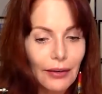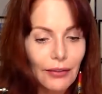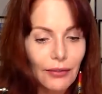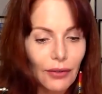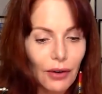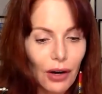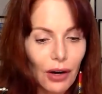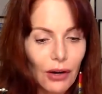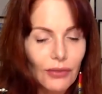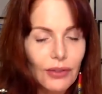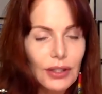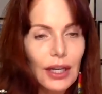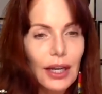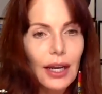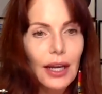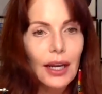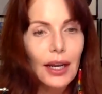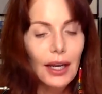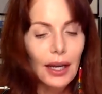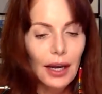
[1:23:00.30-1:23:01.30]
involved
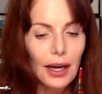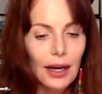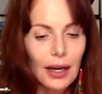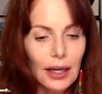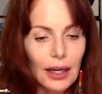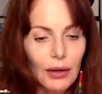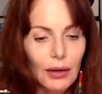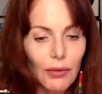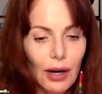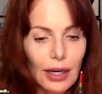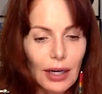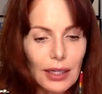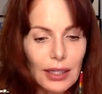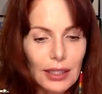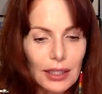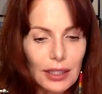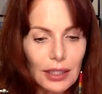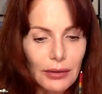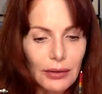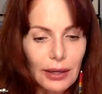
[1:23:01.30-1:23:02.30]
uh, in what
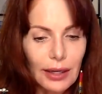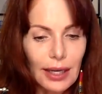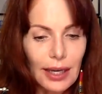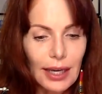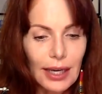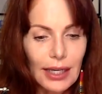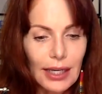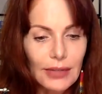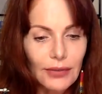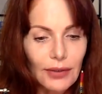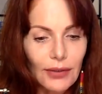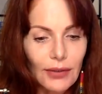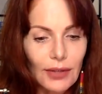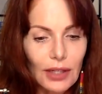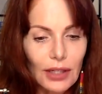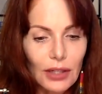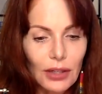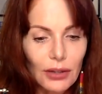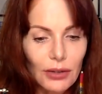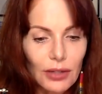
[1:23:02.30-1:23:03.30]
he's doing. He's
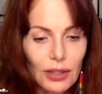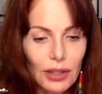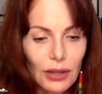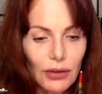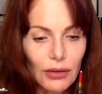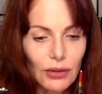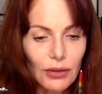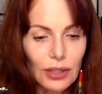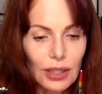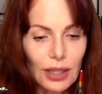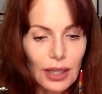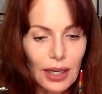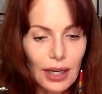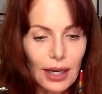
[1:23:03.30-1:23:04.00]
52 years old.